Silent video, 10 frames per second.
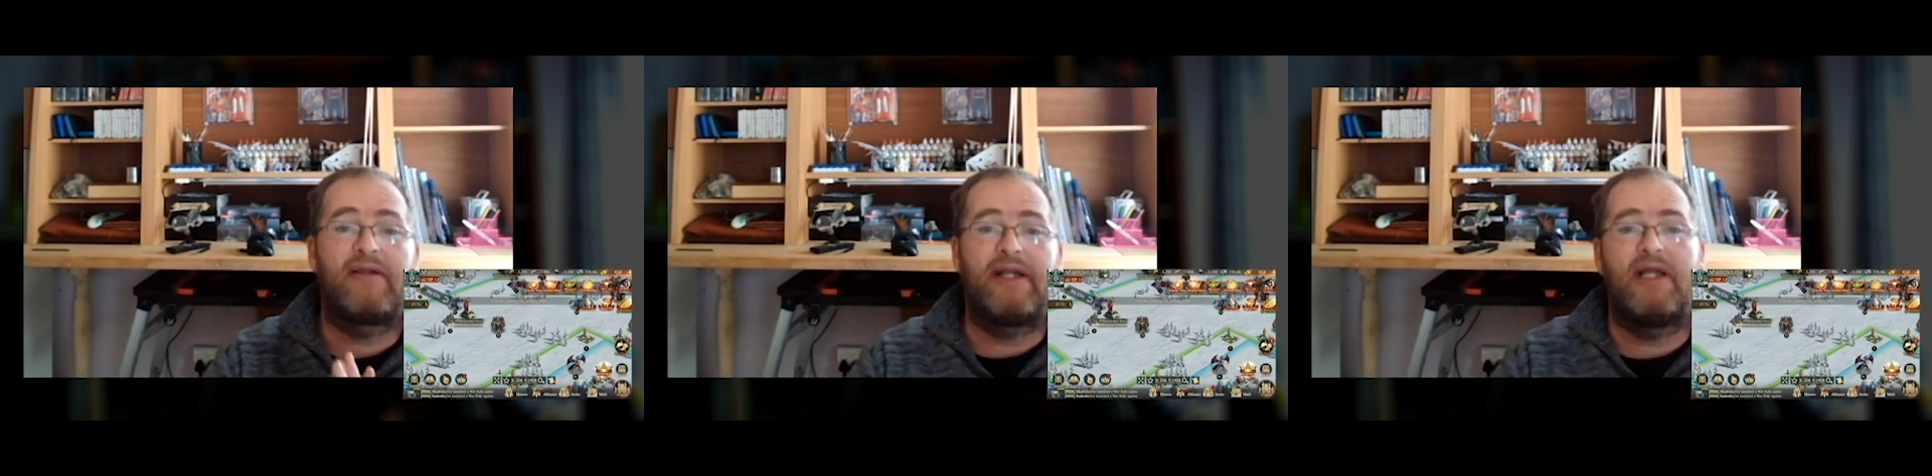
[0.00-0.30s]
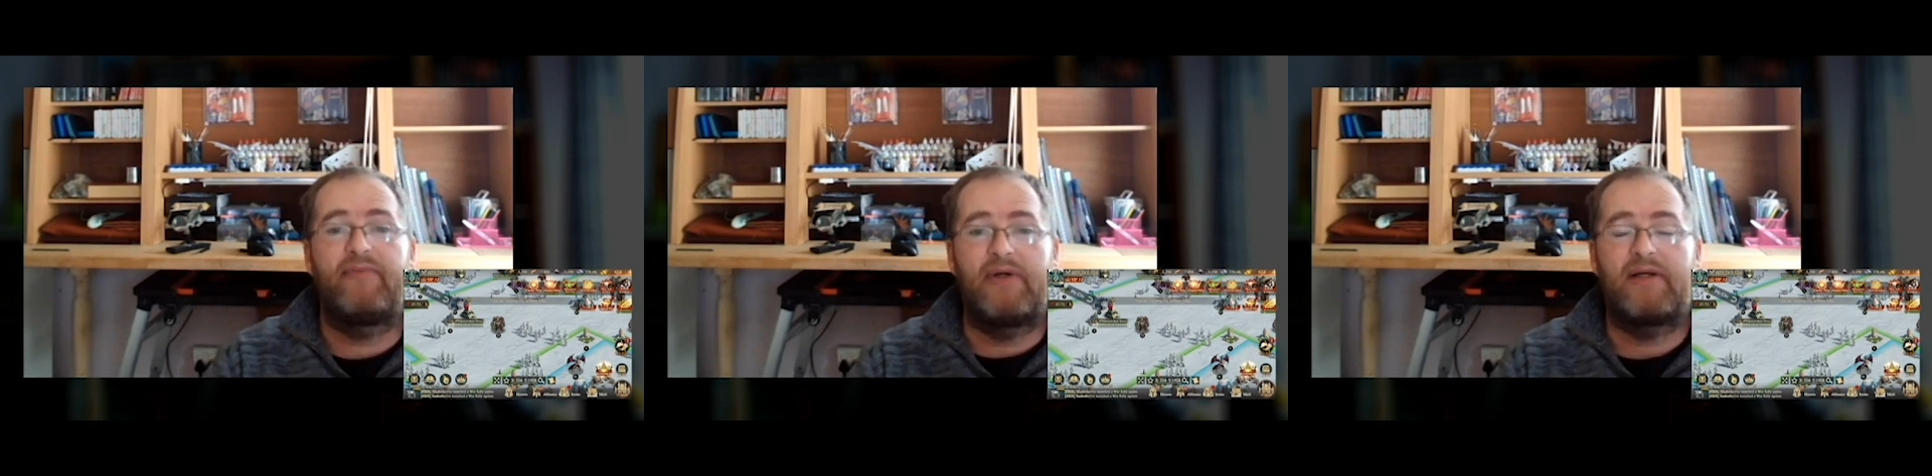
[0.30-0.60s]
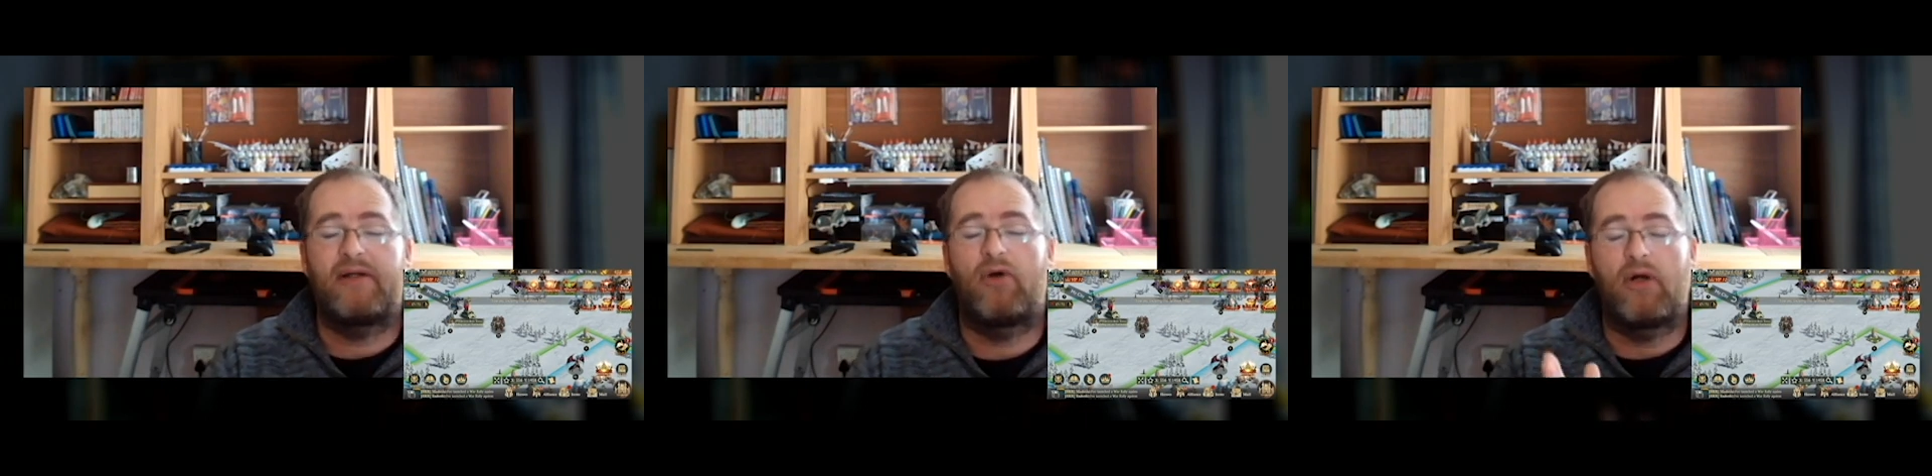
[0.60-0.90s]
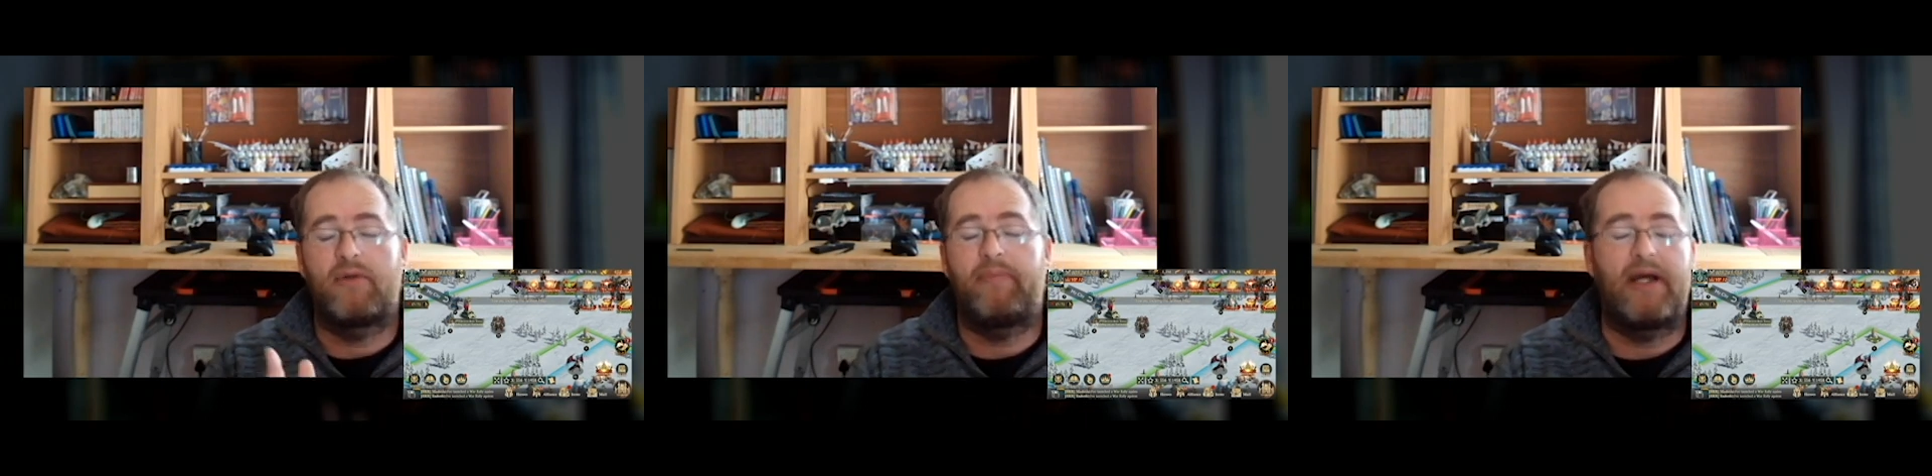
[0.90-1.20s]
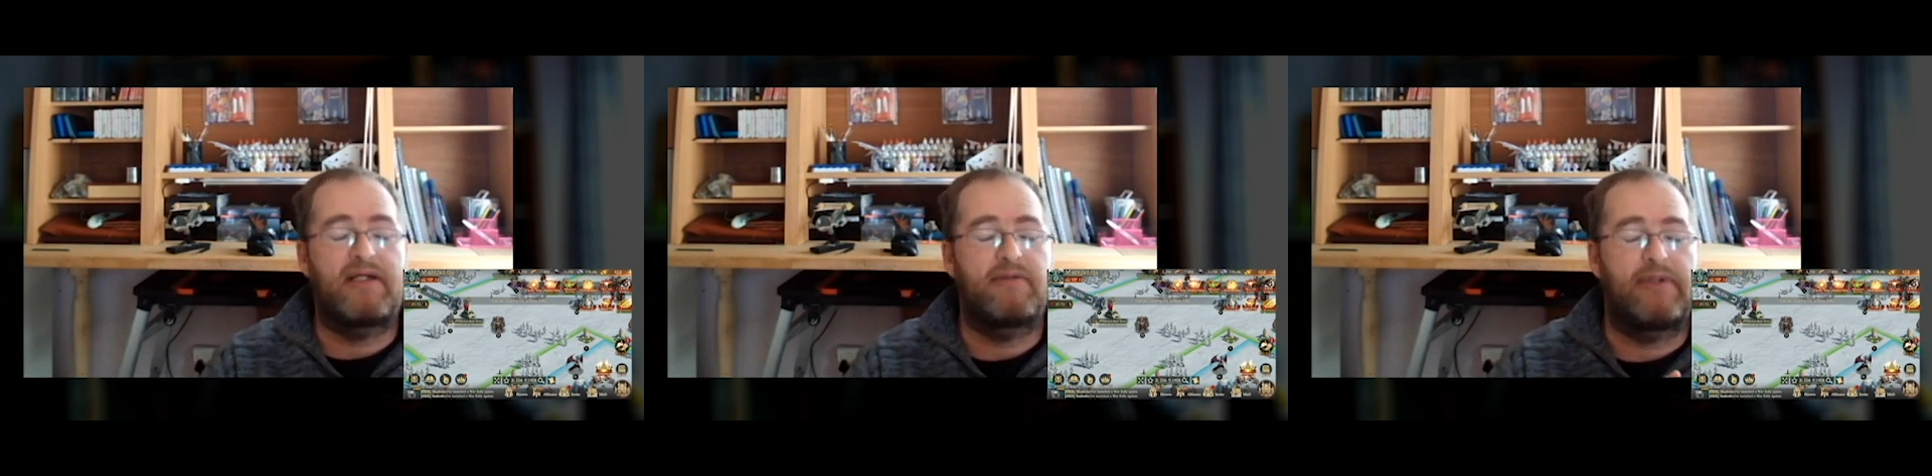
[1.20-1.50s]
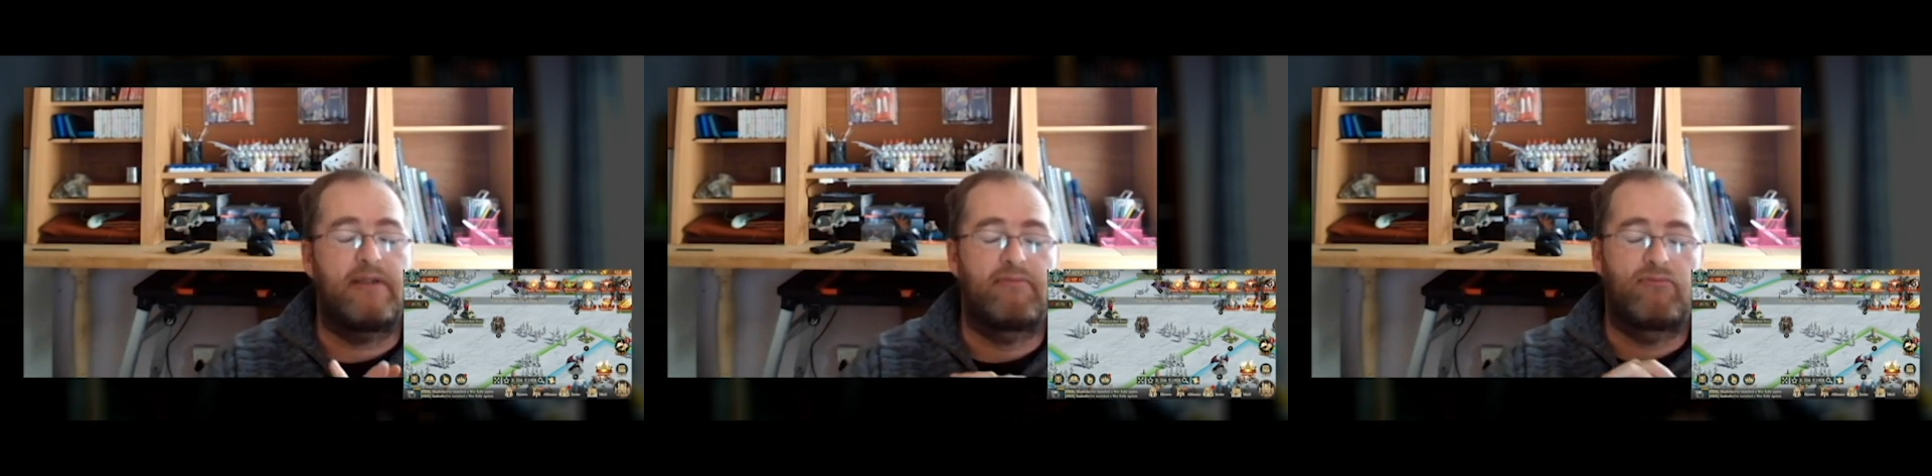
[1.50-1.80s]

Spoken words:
They never got back to me,